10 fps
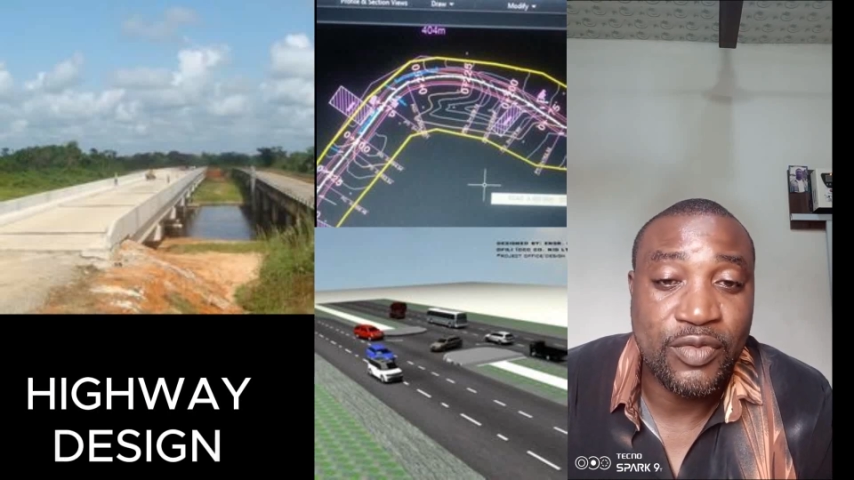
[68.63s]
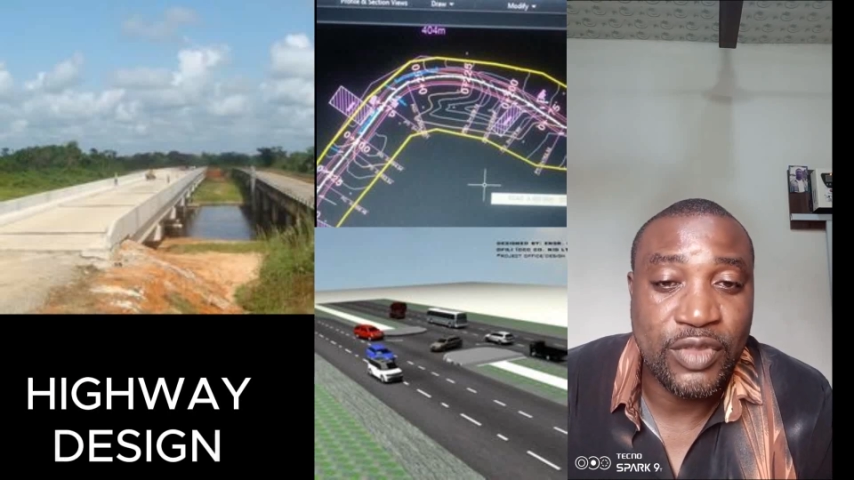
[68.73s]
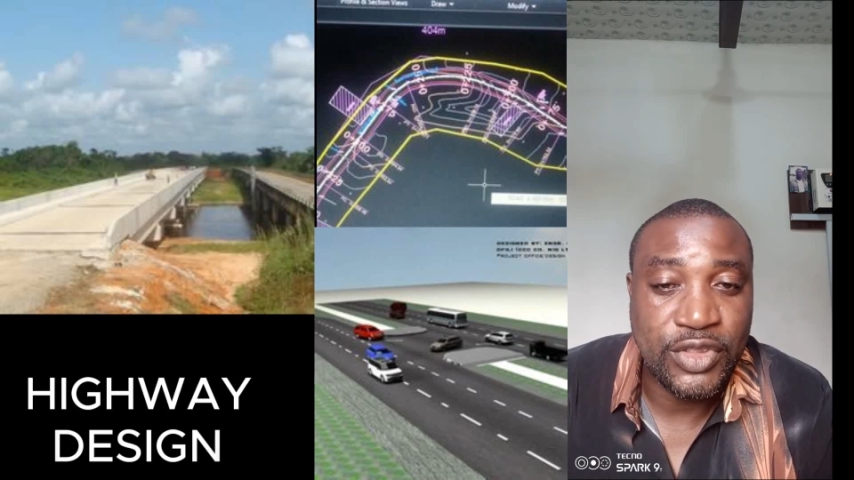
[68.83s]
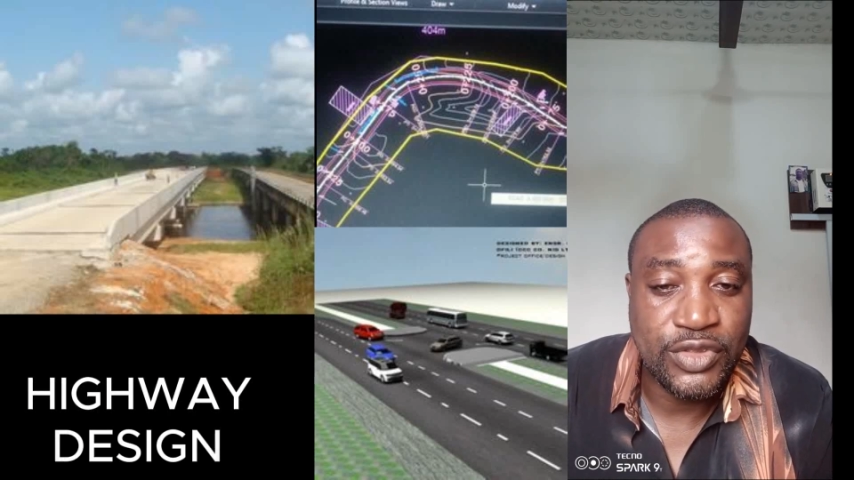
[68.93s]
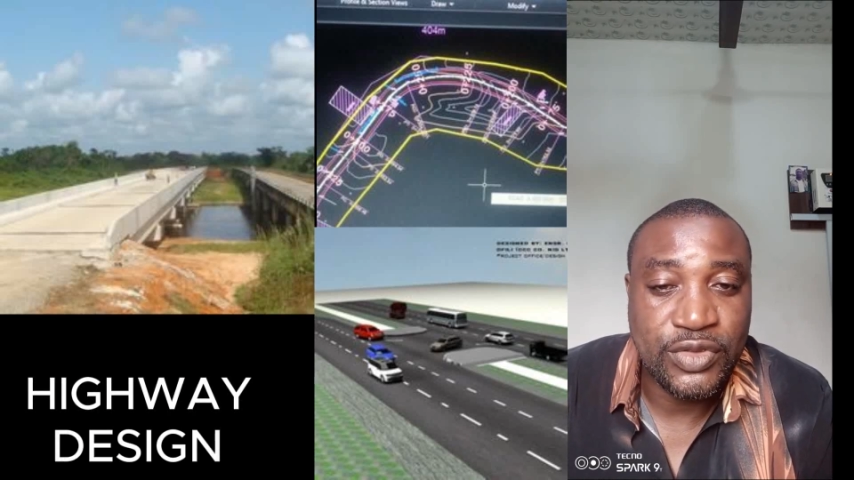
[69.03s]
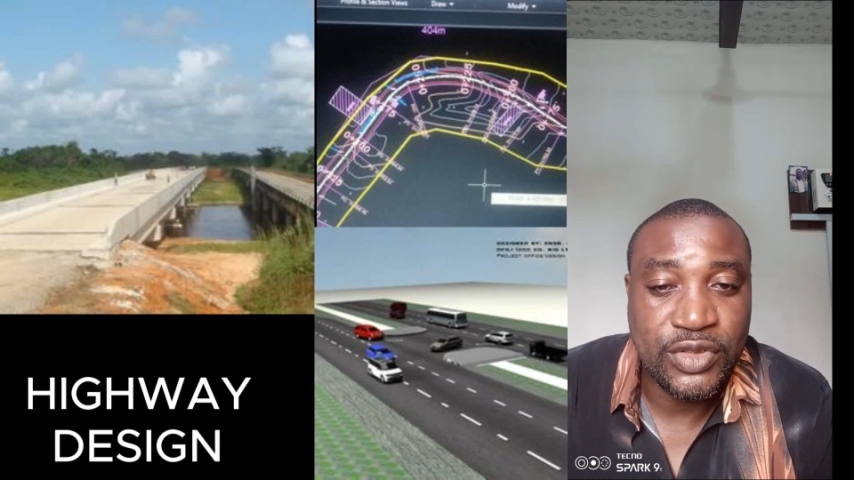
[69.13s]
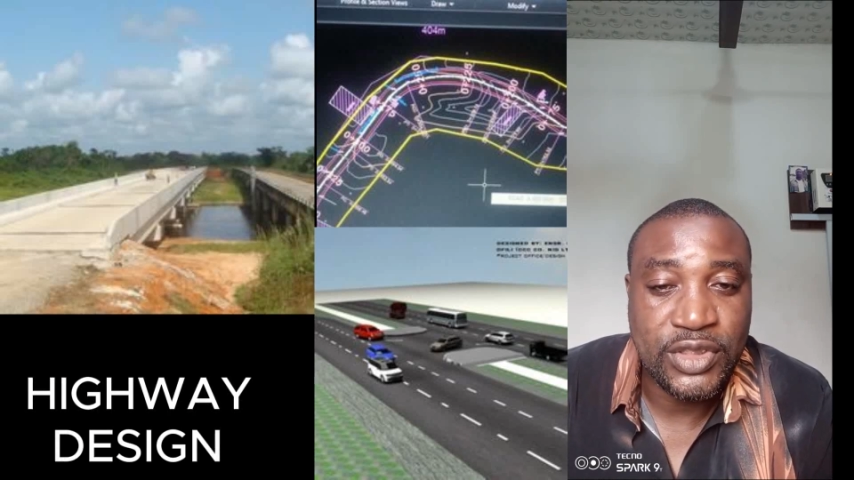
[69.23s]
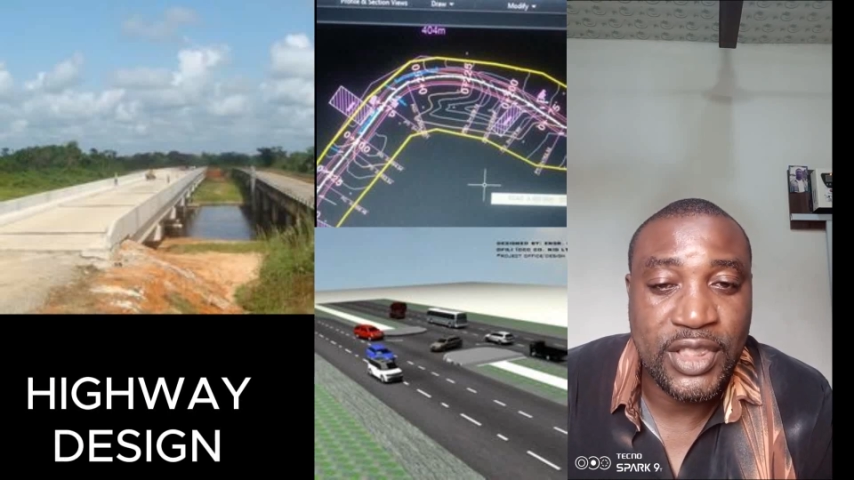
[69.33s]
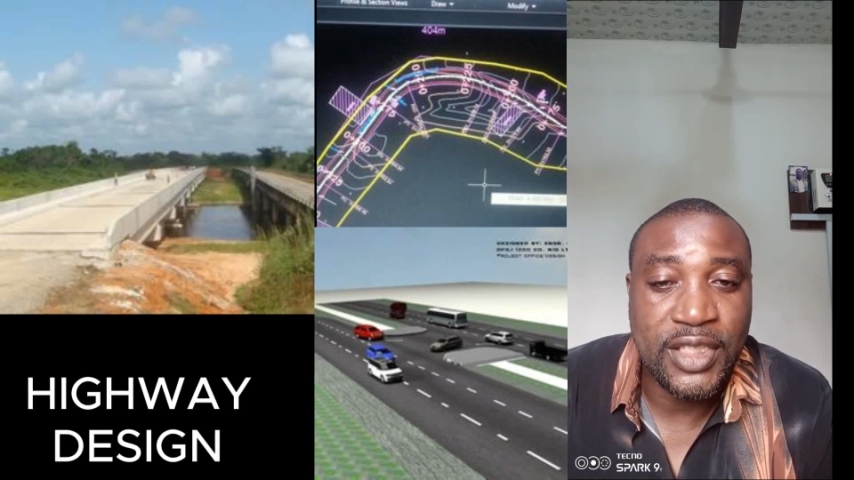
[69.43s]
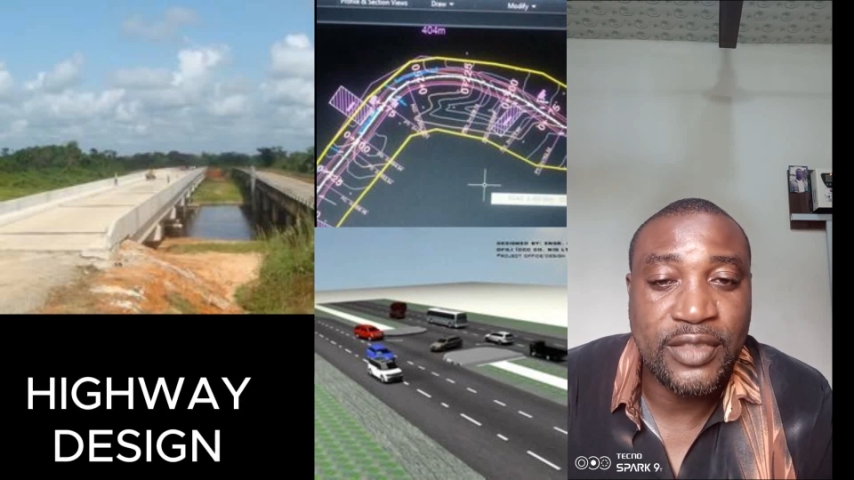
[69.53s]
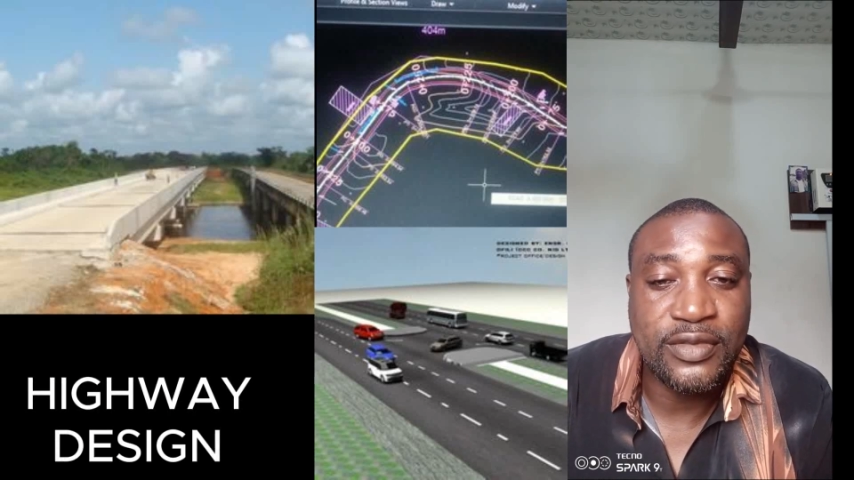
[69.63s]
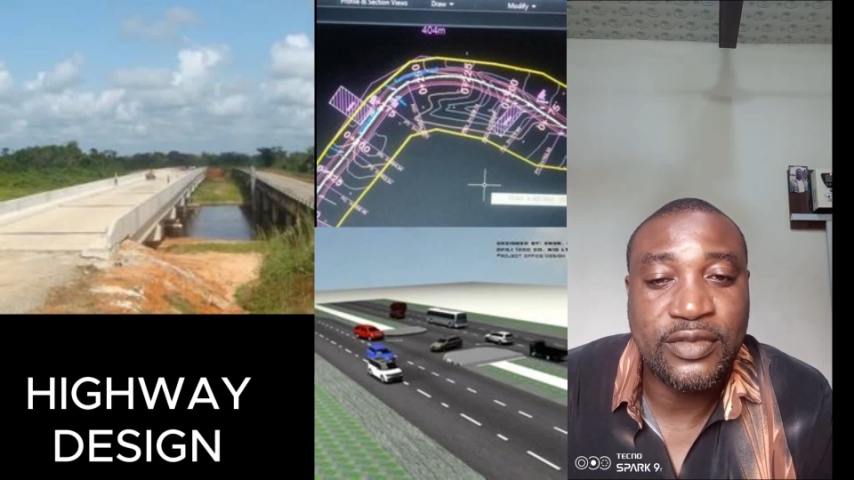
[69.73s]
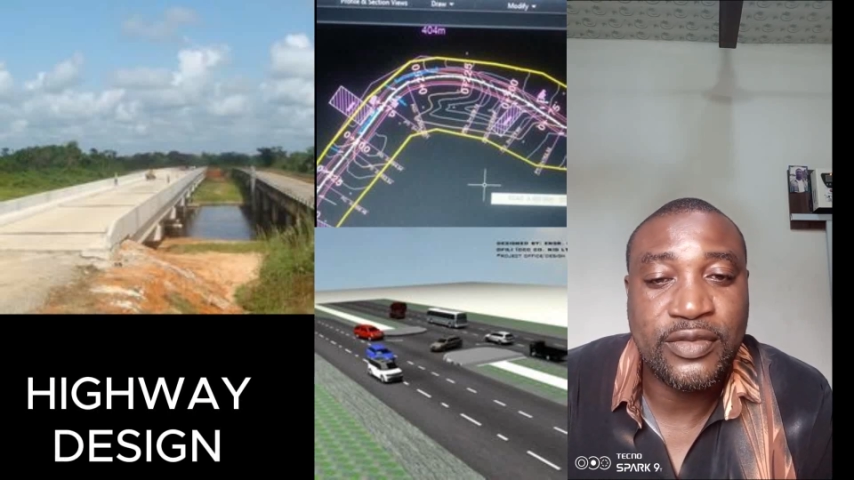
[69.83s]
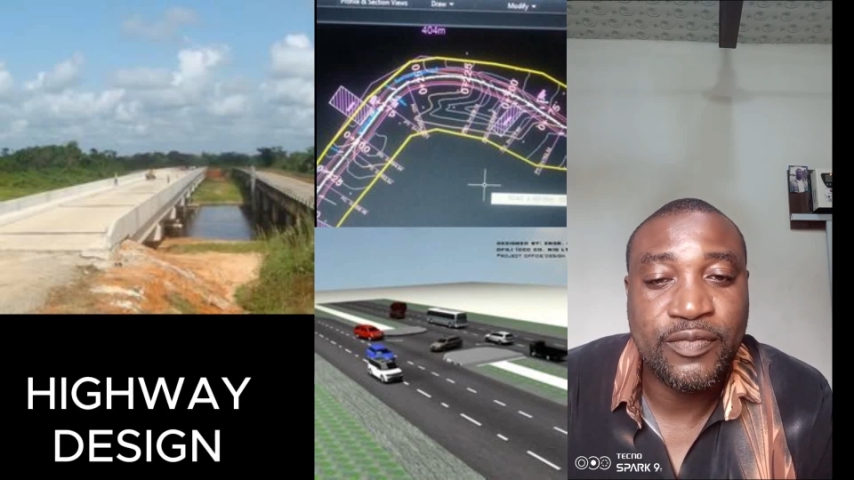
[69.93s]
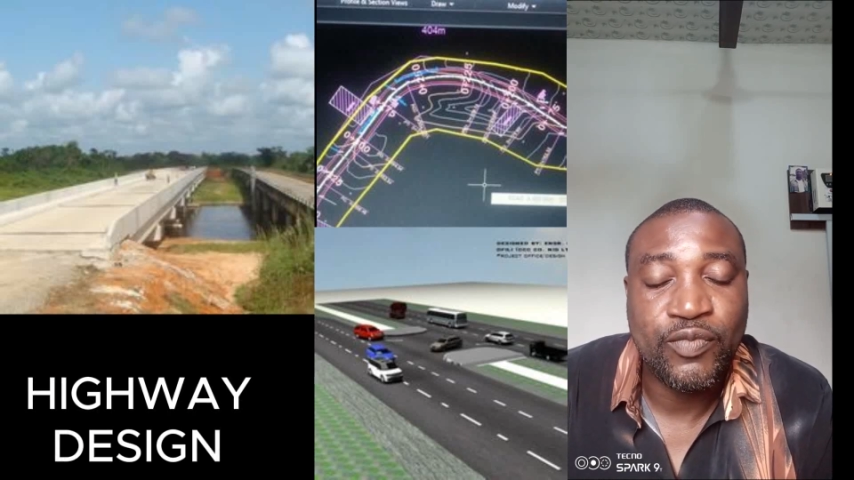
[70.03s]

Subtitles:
calculations and